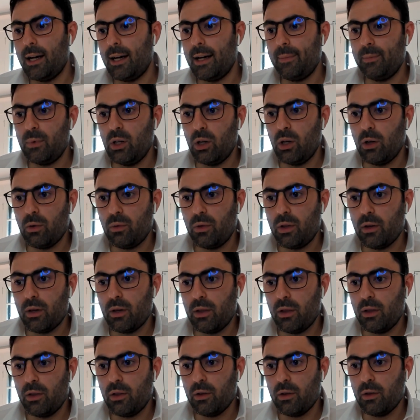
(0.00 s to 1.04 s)
you know,
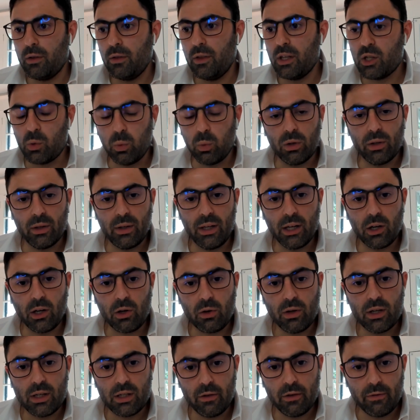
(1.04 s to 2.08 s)
this will
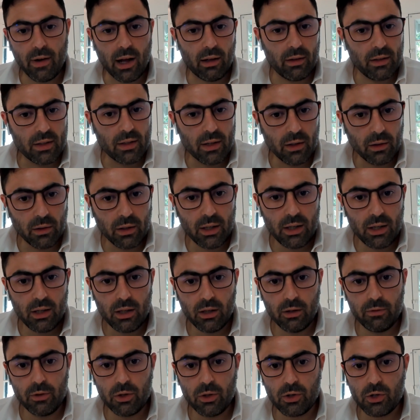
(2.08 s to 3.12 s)
increase the volatility
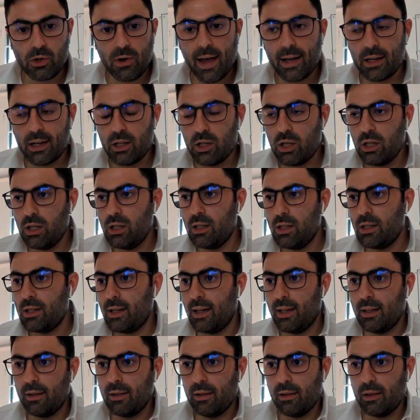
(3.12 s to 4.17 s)
of your strategies
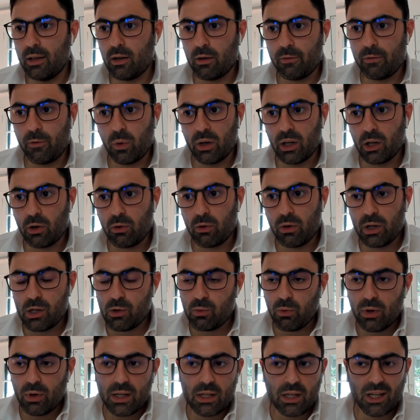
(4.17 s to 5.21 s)
and therefore increase
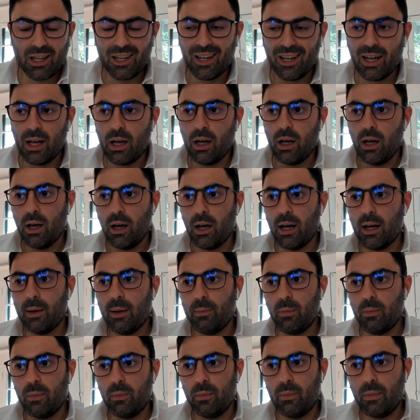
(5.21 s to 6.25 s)
risk.
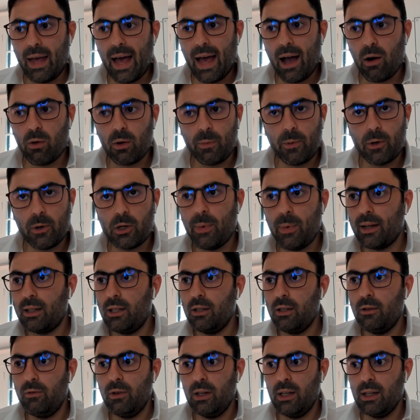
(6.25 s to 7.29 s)
Our
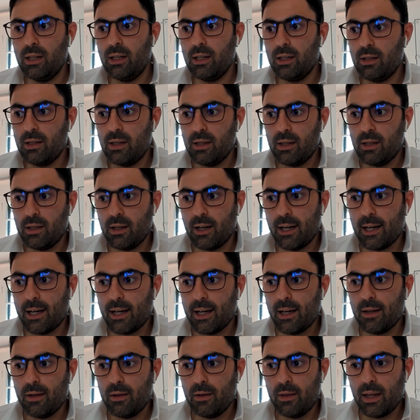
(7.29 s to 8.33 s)
perspective is
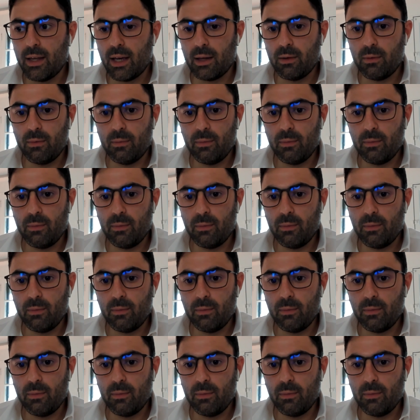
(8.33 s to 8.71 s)
that